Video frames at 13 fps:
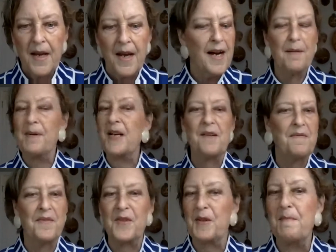I'm here
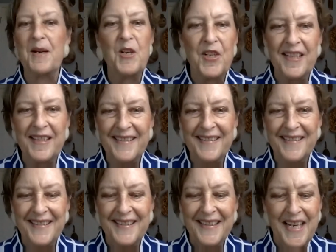for the mission.
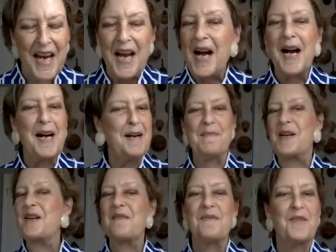I am
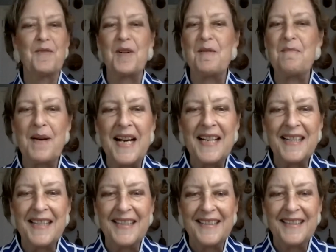here for going
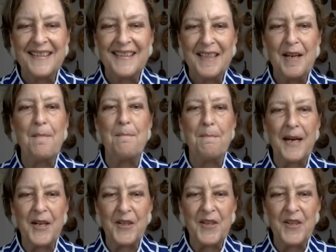back,
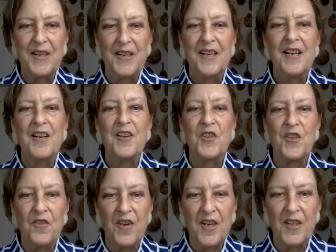better,
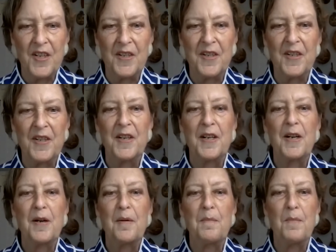stronger,
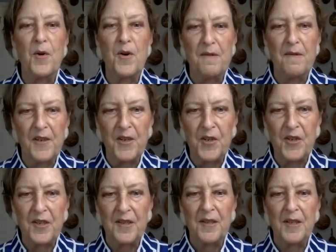more
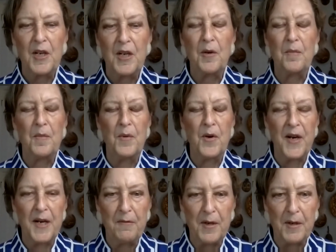diverse, more
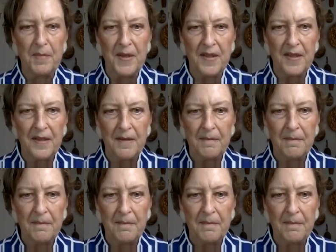equitable,